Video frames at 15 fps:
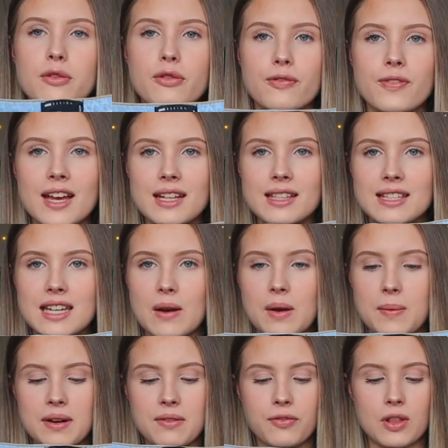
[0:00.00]
fit. Now
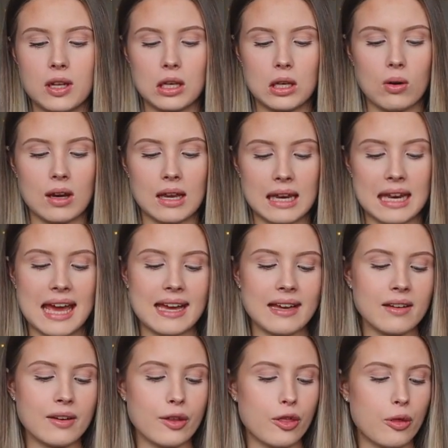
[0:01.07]
I went for the longer length.